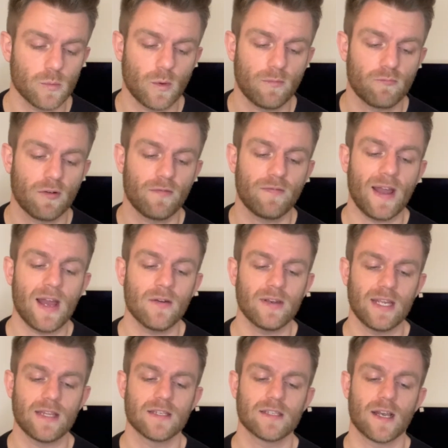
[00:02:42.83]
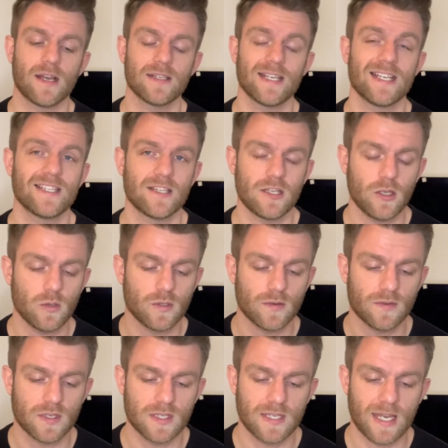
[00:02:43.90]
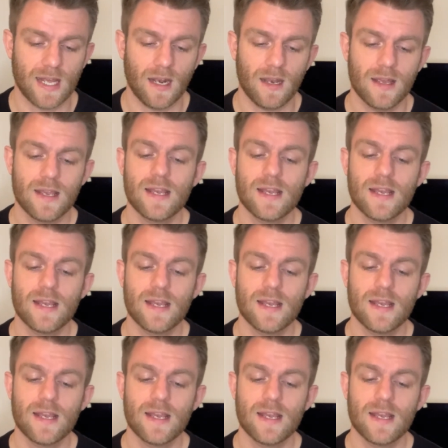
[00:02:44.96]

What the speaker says: with profound insights into the use of skill,